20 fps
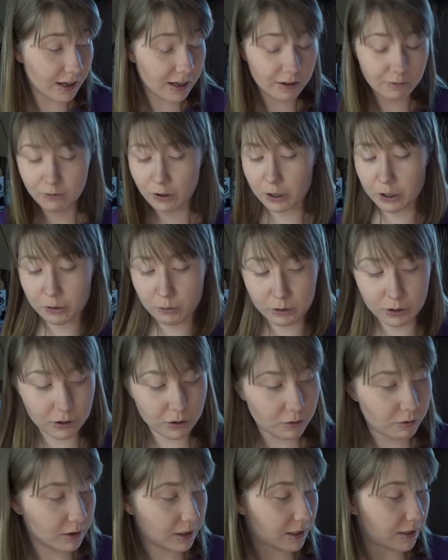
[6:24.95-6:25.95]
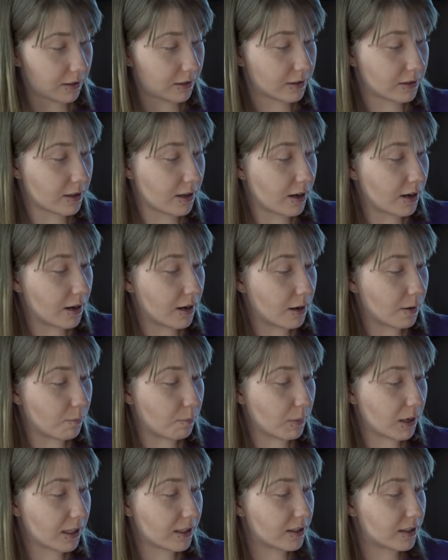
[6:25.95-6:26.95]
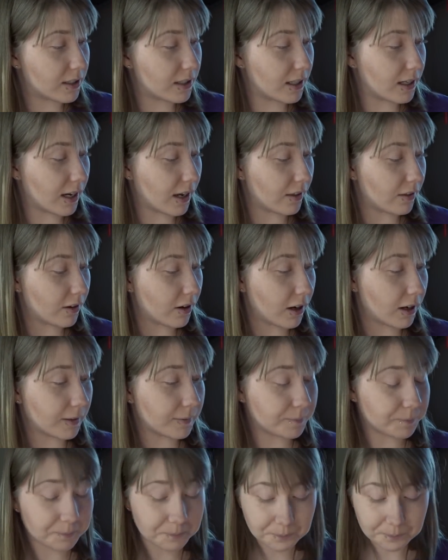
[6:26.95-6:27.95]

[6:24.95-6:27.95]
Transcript: And what you would do is mix together